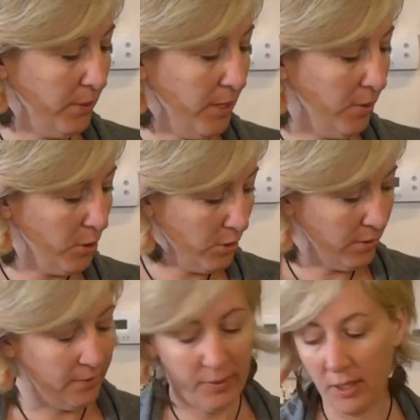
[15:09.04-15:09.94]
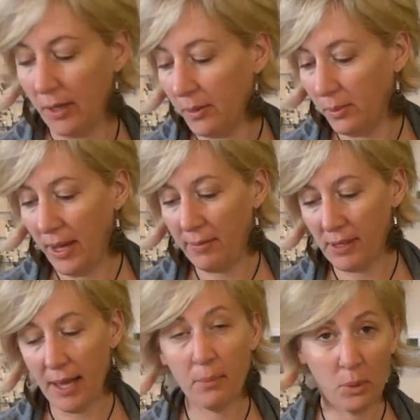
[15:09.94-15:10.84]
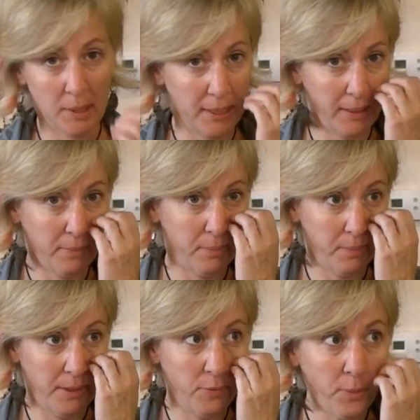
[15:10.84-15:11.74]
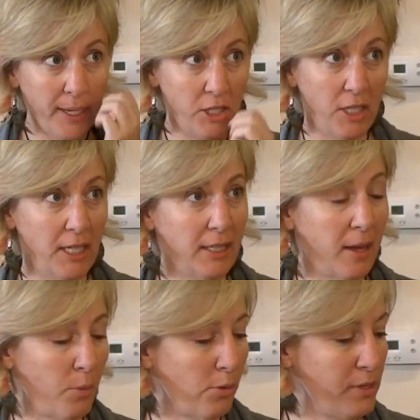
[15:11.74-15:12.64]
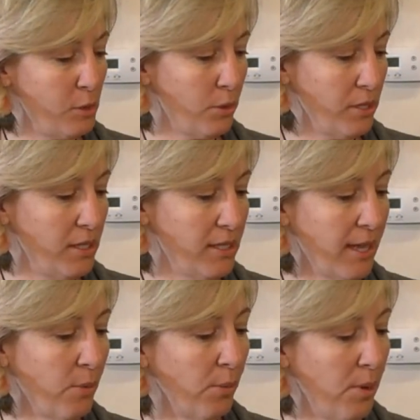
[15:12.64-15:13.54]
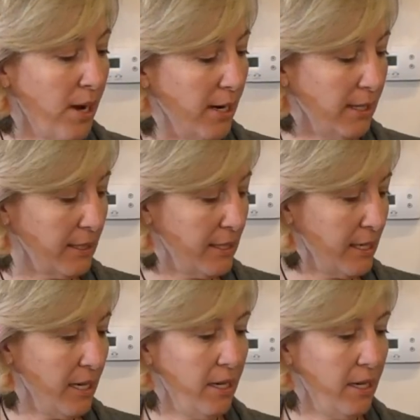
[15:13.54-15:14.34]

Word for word: You yes. know, so we have a lot more information, a lot more resources, a lot more products